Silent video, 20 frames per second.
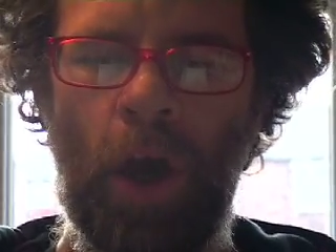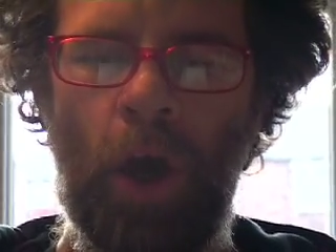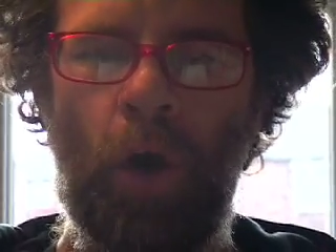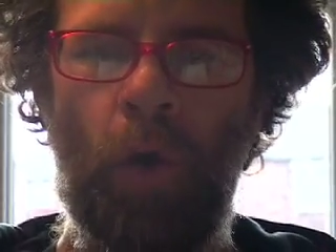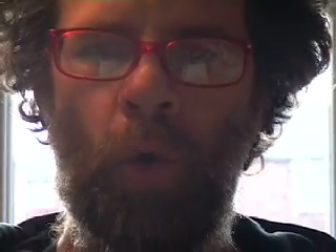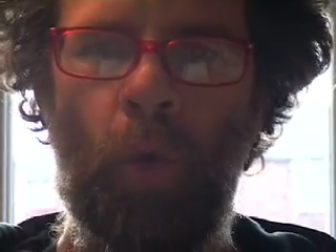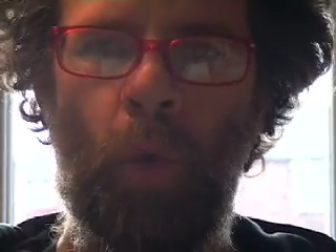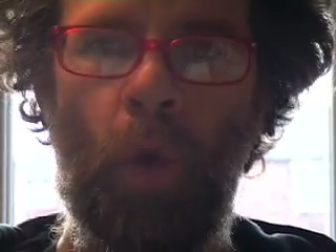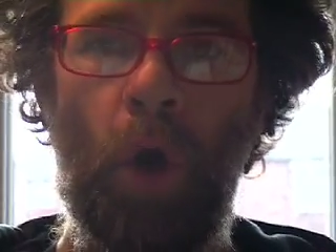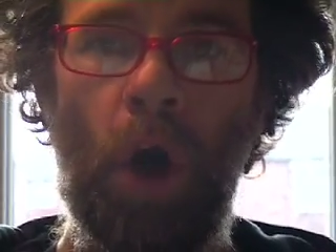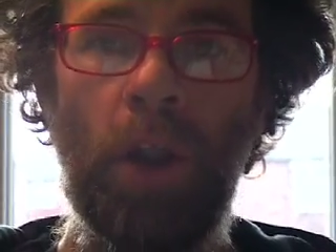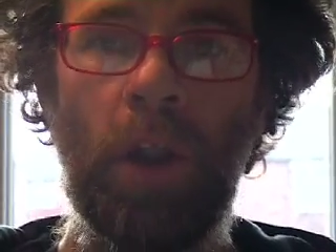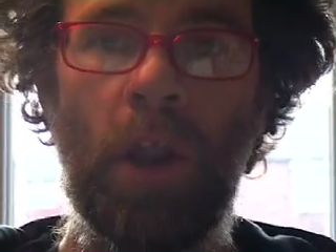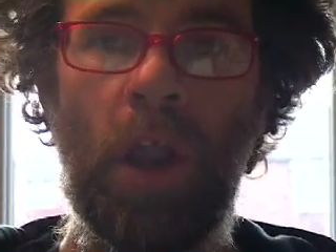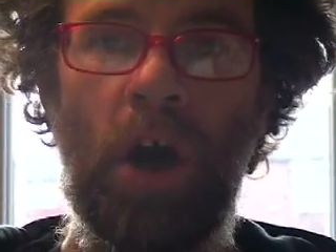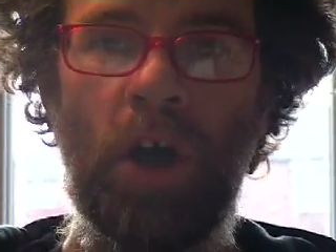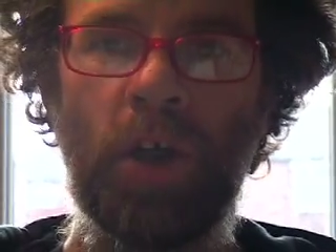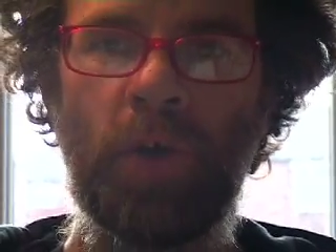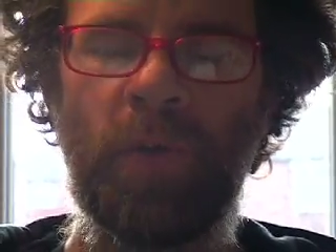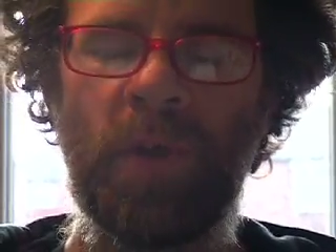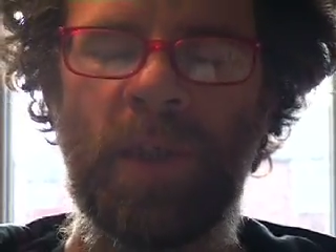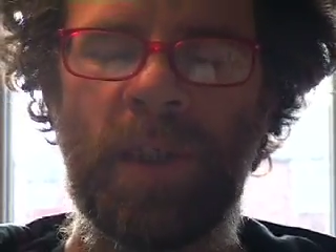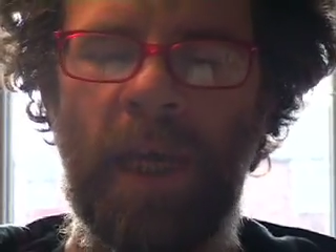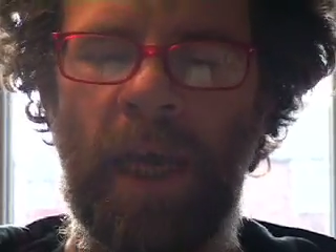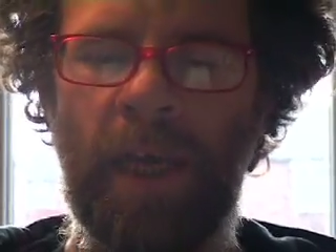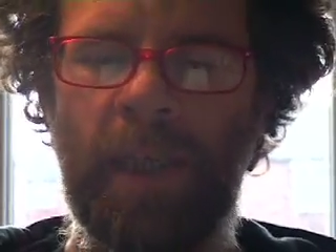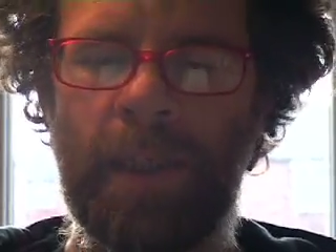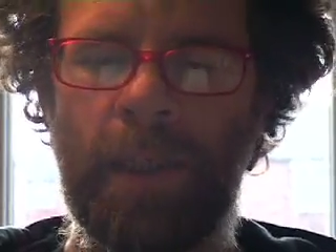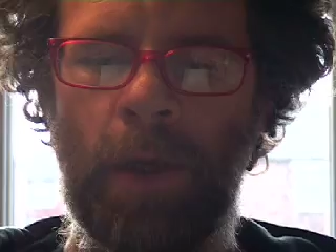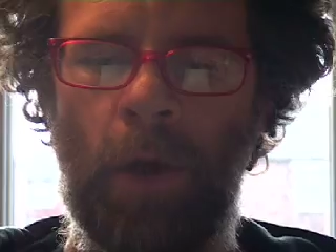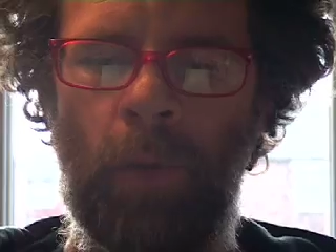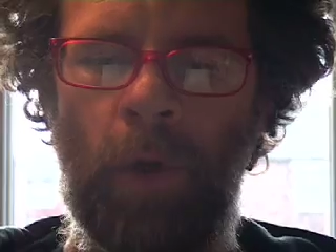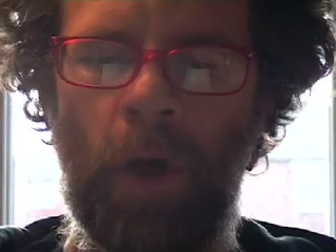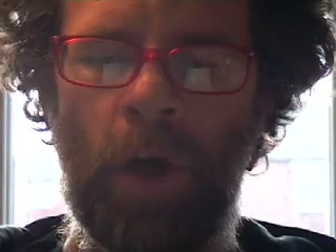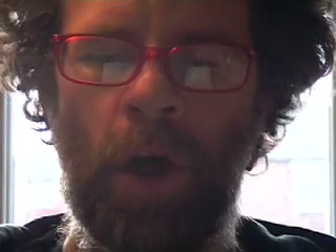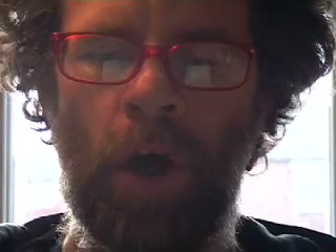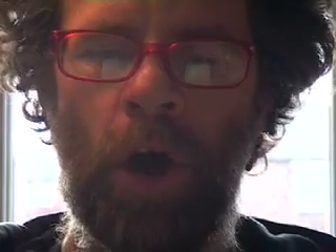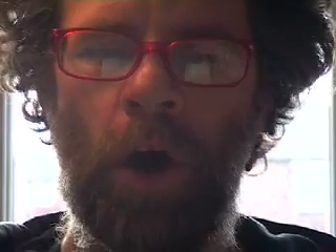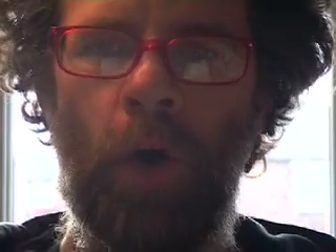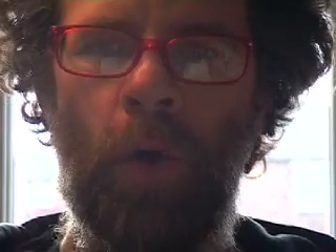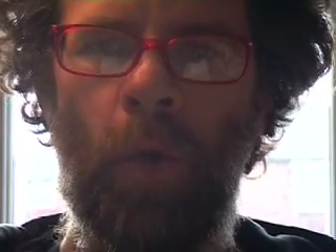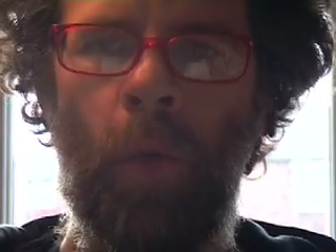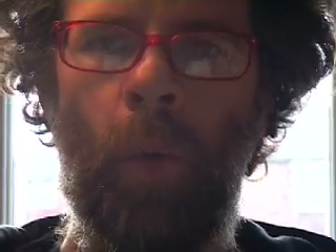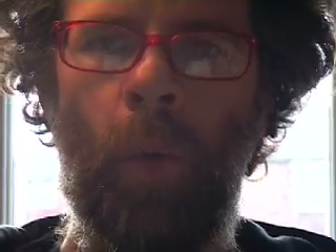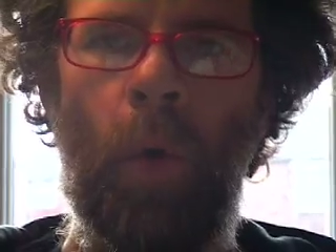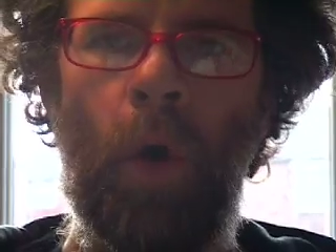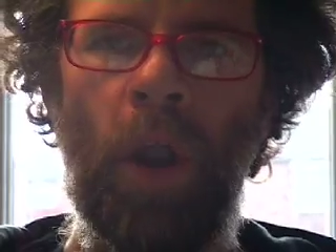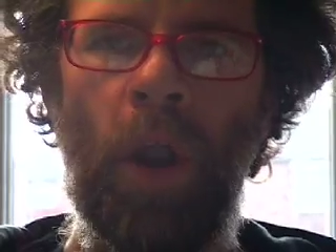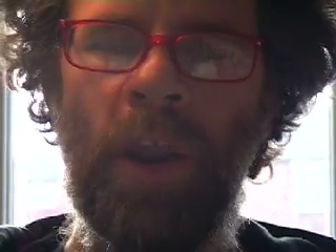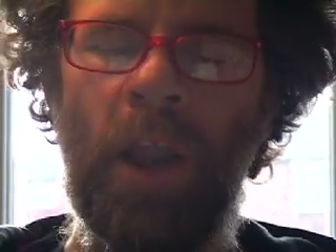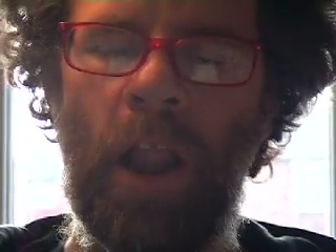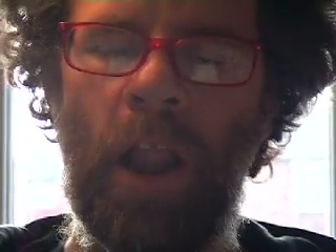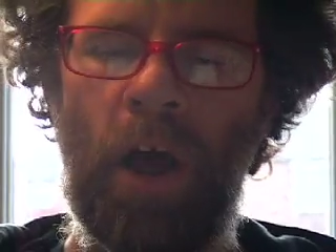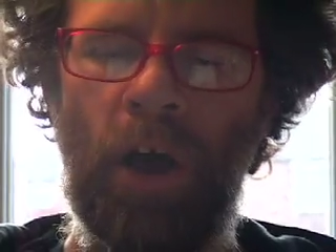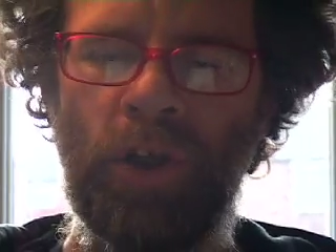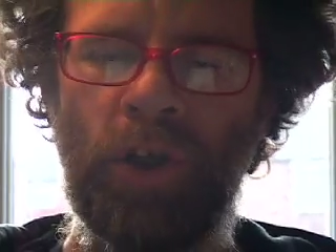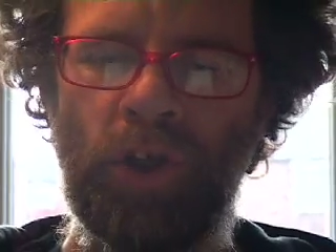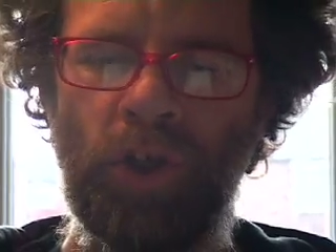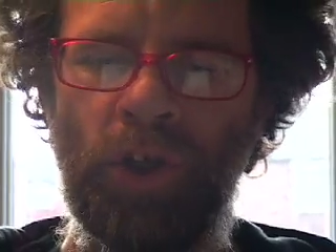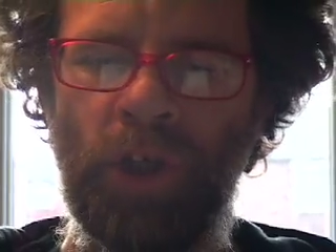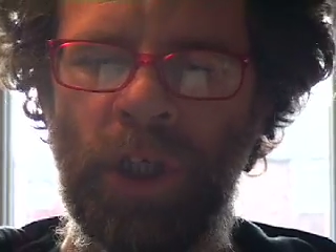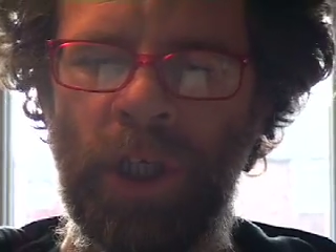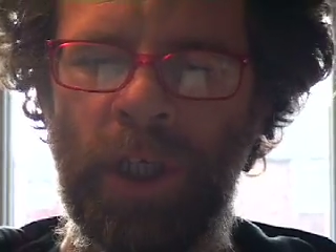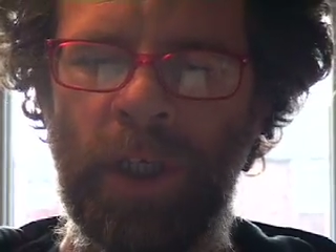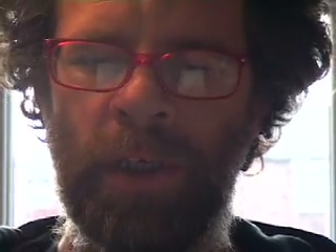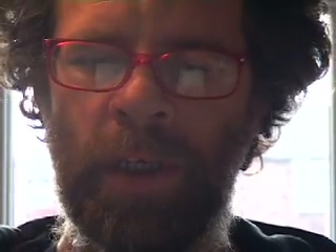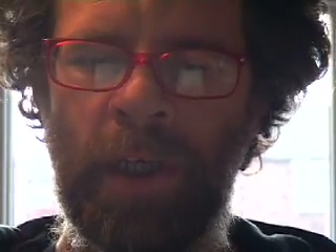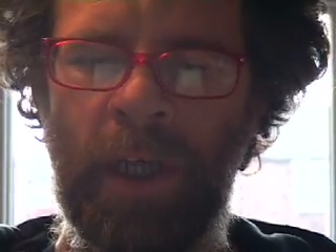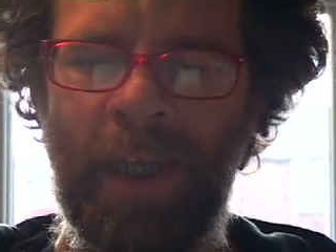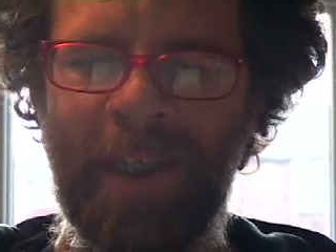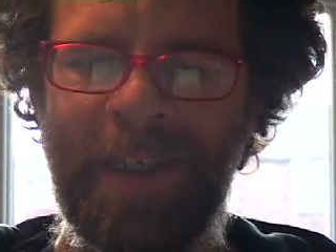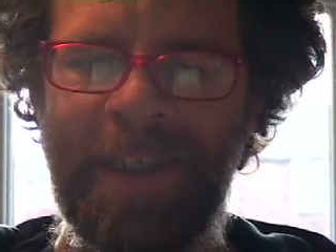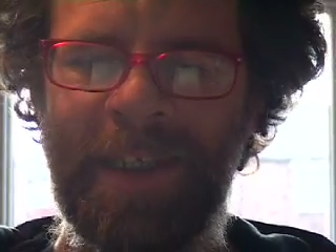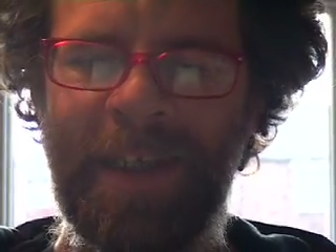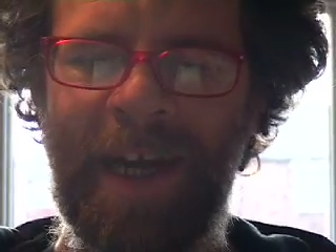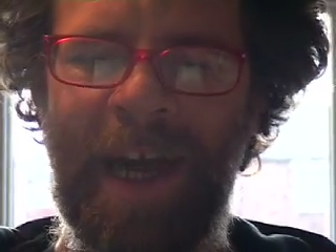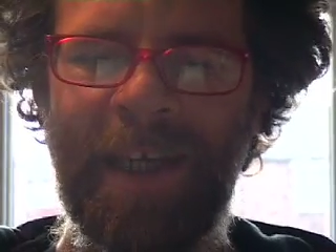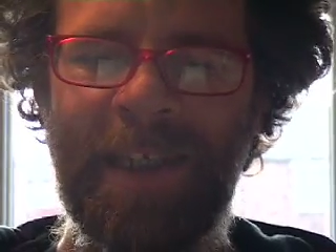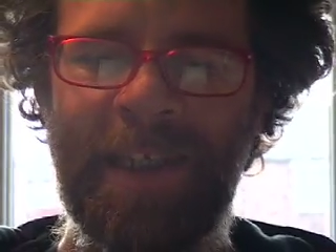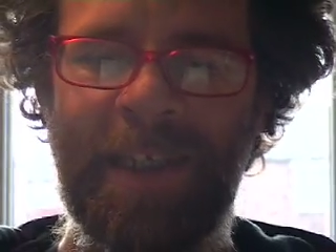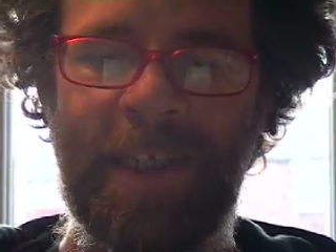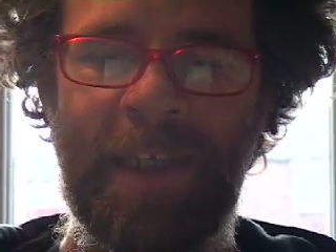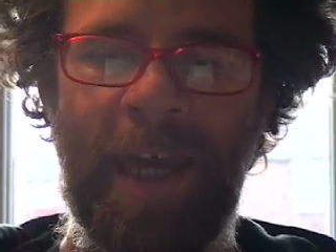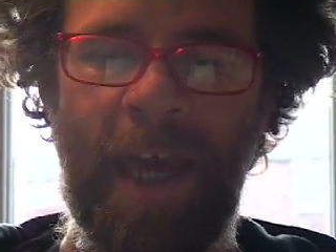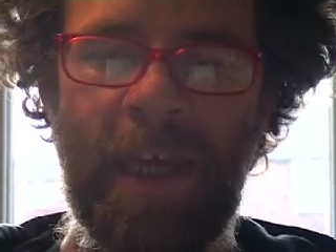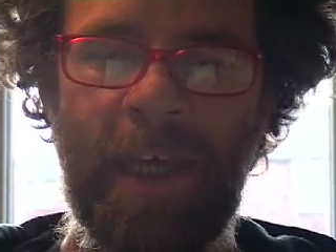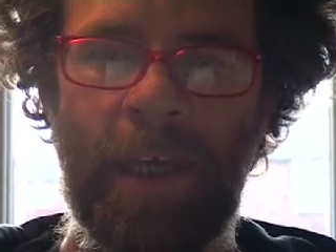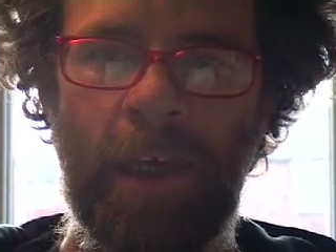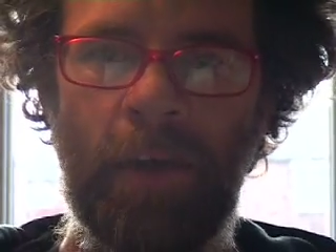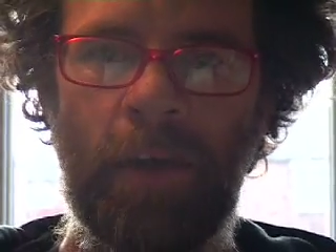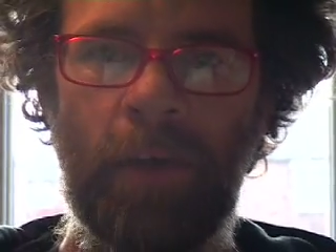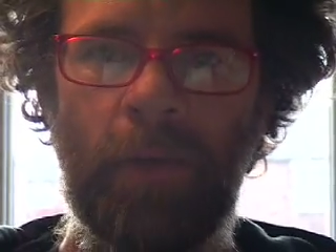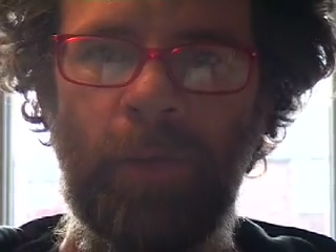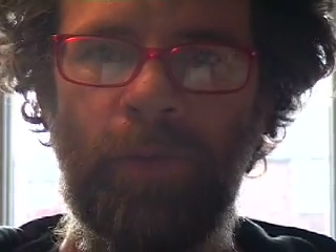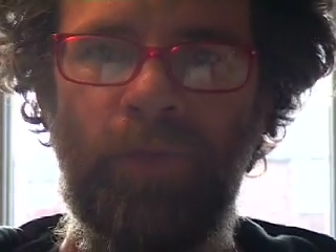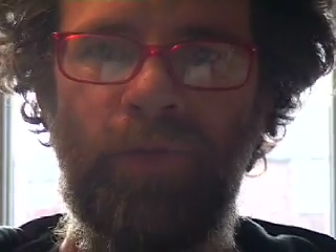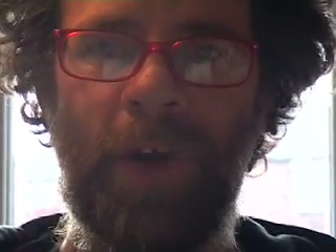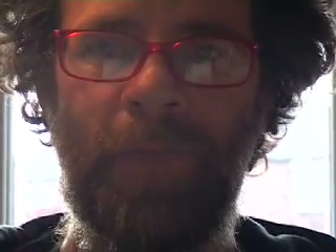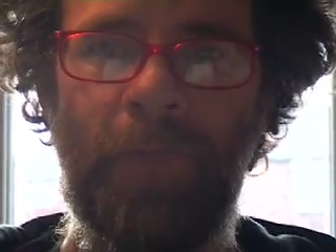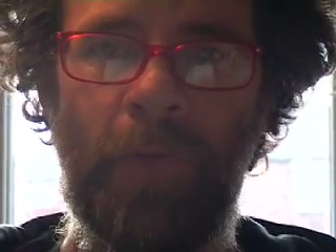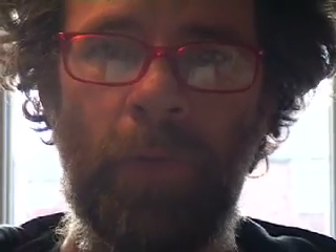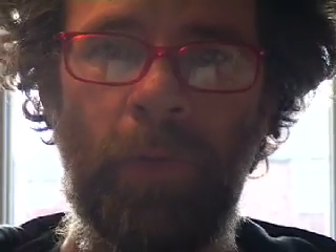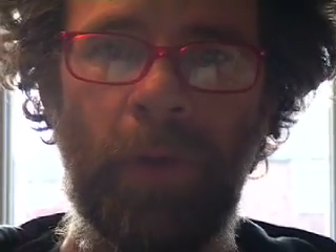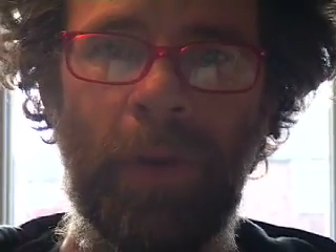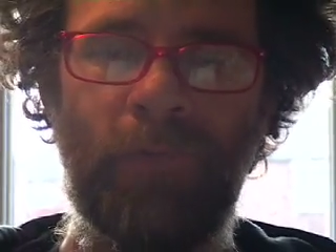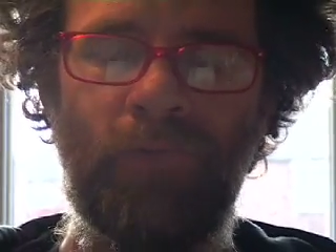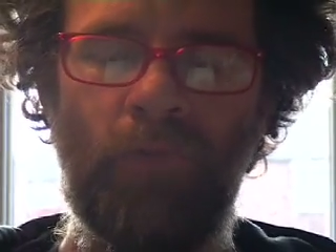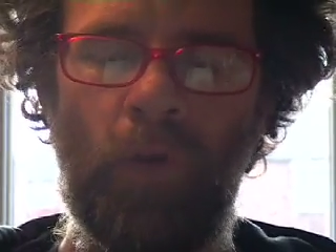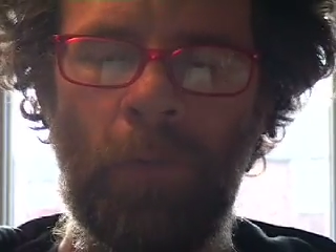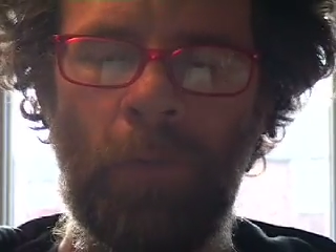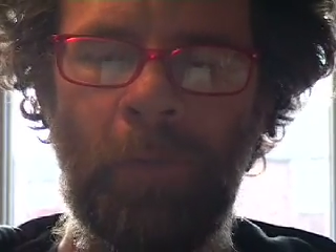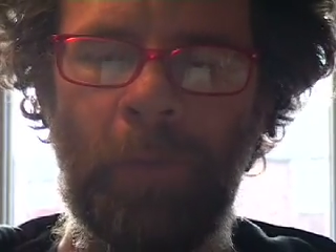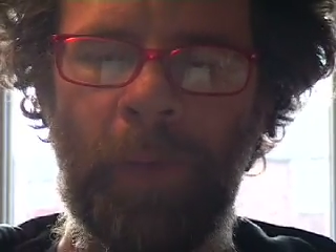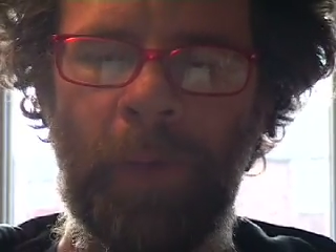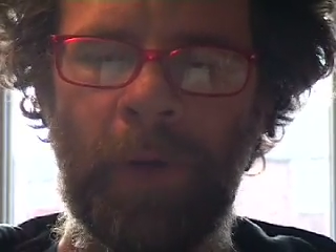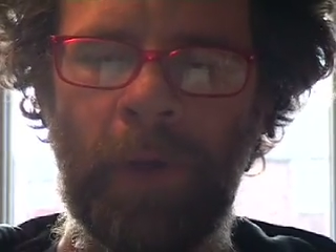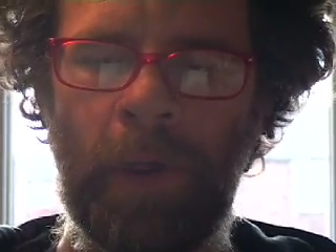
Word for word: one large potato, one large onion, diced steak, preferably rump,